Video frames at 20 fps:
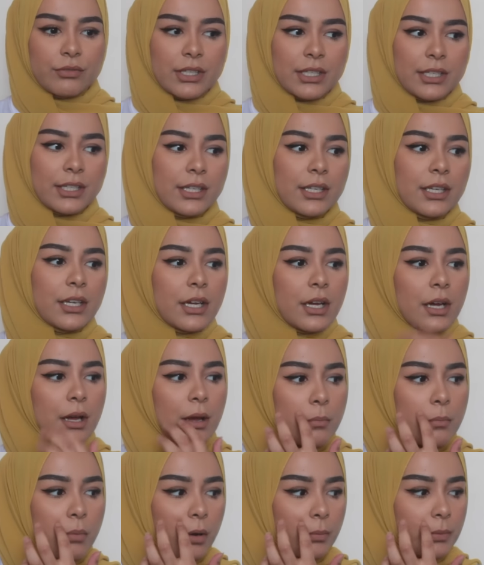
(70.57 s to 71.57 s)
really
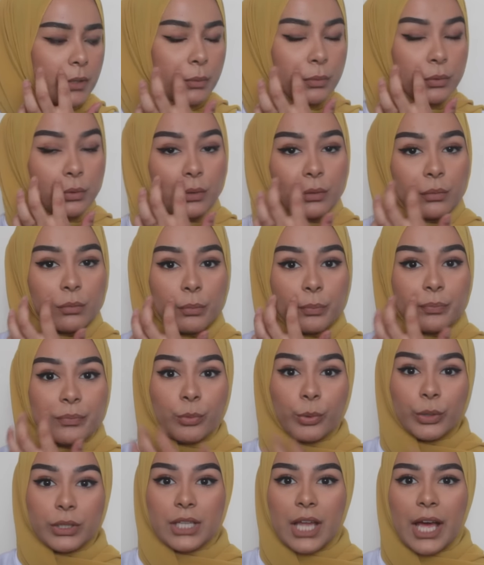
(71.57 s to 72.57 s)
probably will
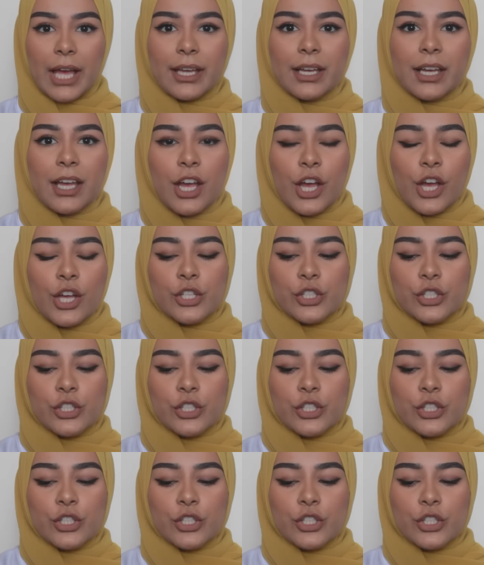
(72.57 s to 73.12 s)
will like.